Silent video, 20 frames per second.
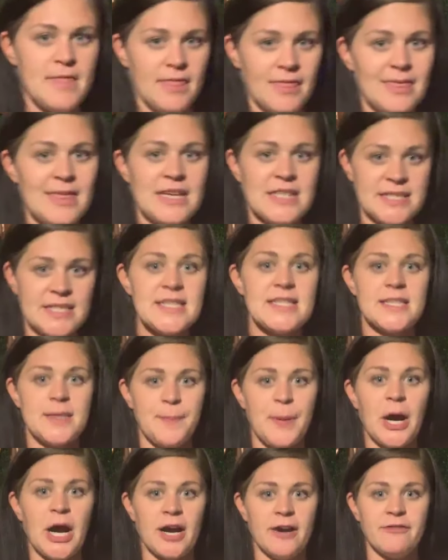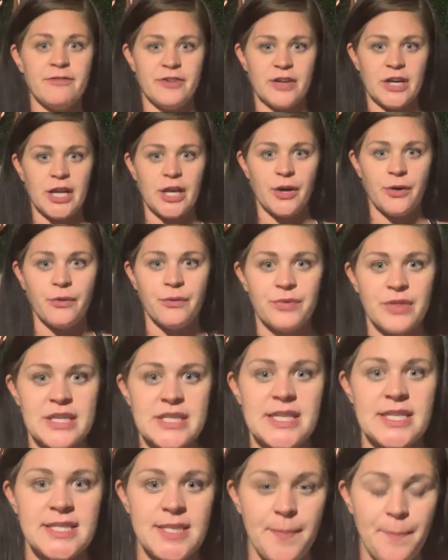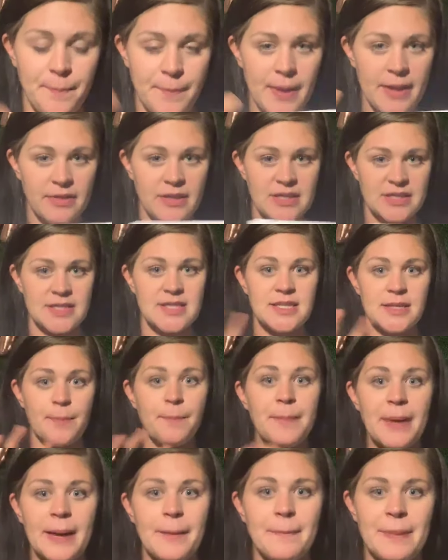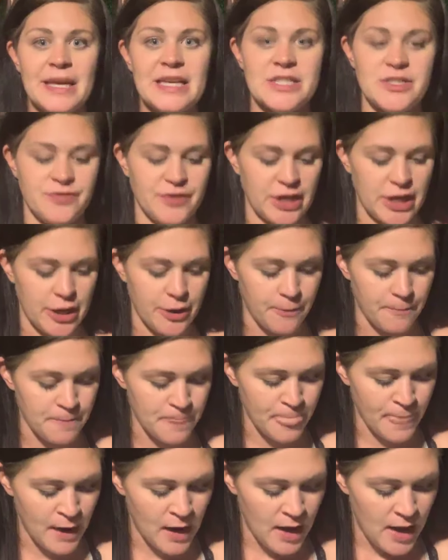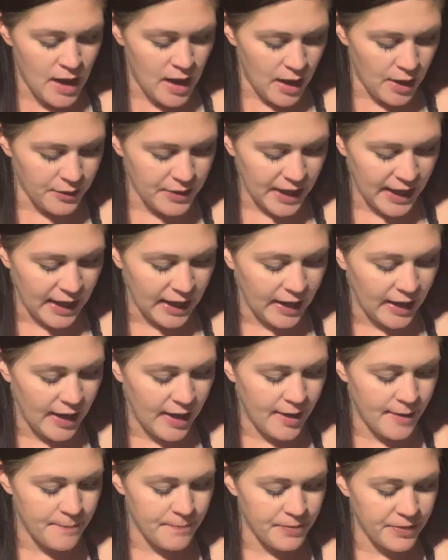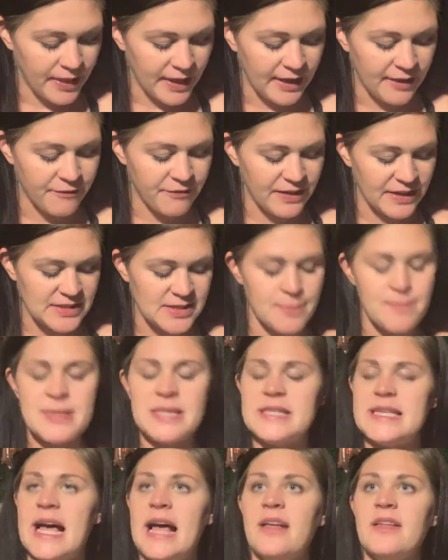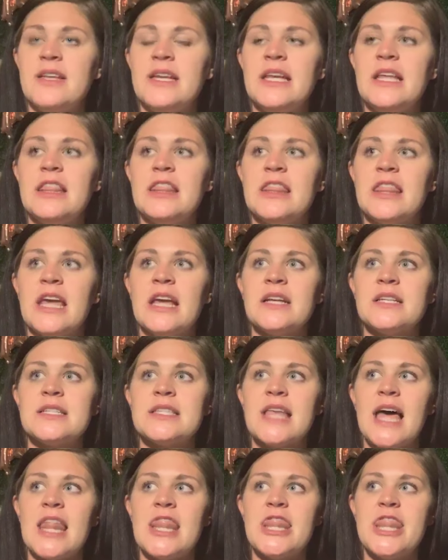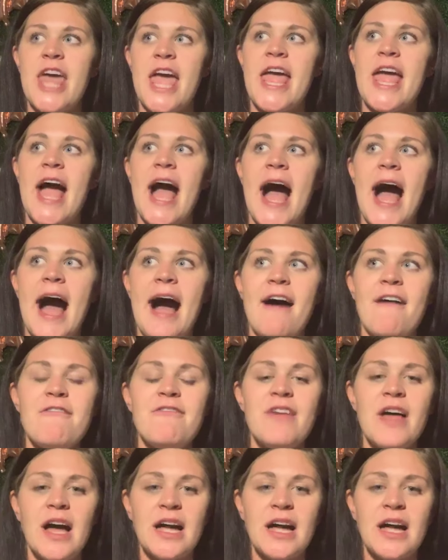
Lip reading: this is a part for you. This is a big piece for you. Okay, like a victim mentality thinks that they have